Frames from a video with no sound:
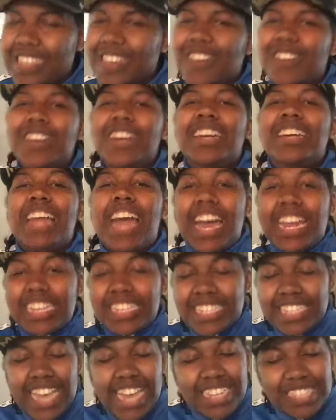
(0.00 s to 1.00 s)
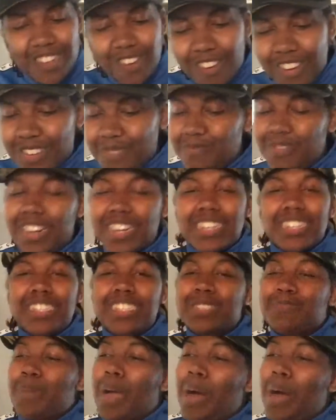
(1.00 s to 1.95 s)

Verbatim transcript: So that is, that's on the bucket list.